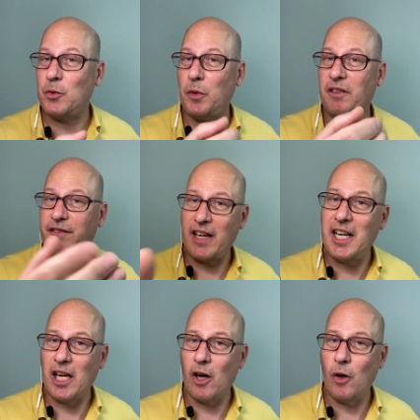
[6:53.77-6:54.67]
with
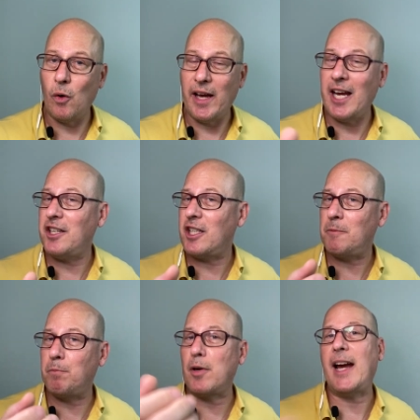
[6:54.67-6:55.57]
video and
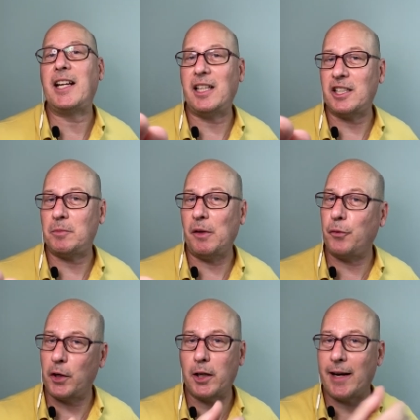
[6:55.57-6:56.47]
just practice
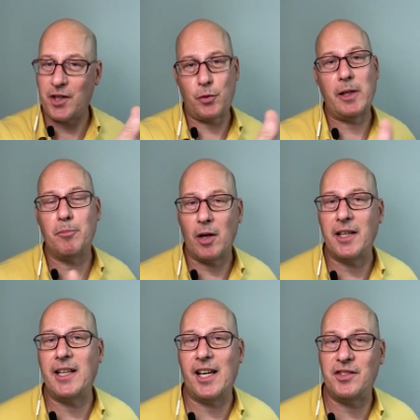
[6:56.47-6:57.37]
before you're actually
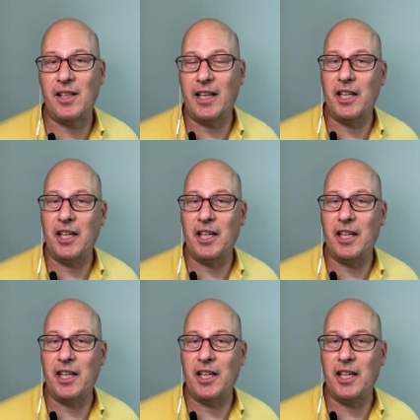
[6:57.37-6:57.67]
broadcasting,